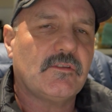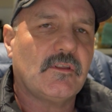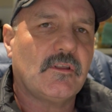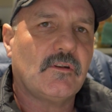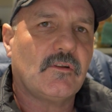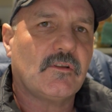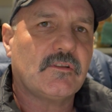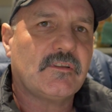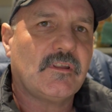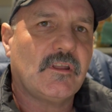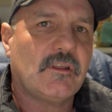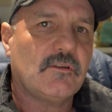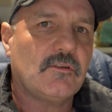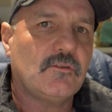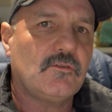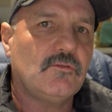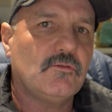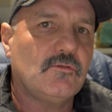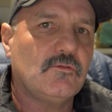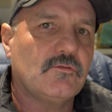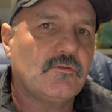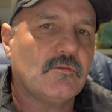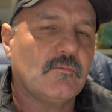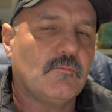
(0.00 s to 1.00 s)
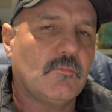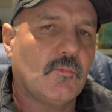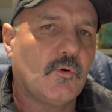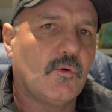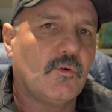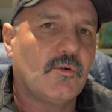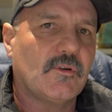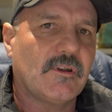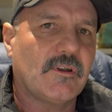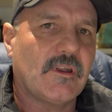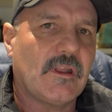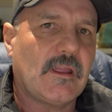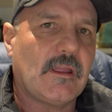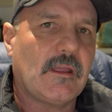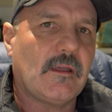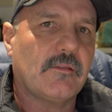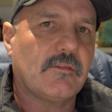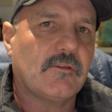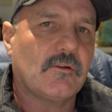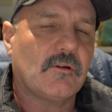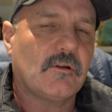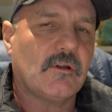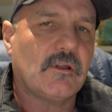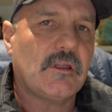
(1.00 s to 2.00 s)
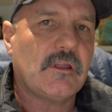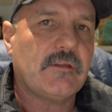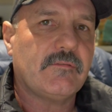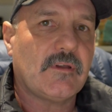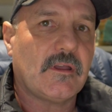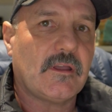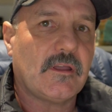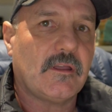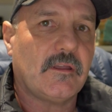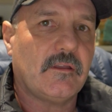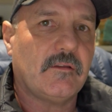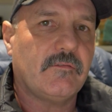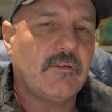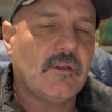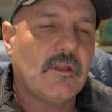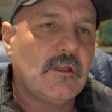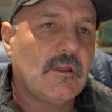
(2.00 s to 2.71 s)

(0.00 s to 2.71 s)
and I tend to use them more now than I ever have,